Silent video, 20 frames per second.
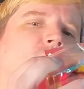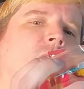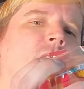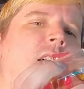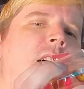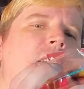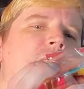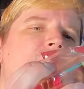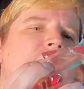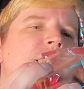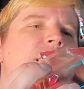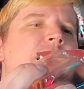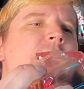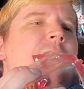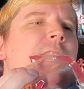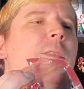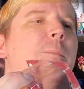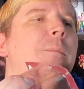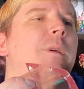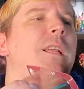right, take
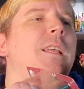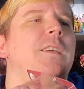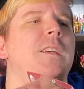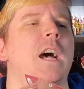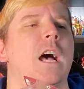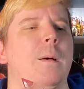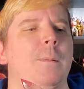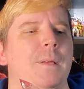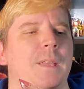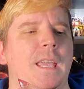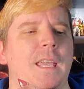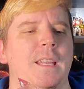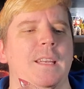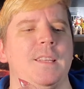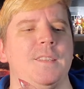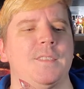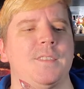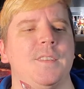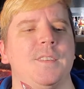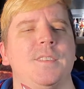out the mini comic. It
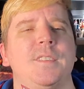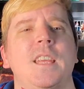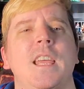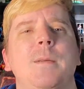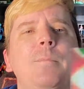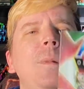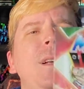is the same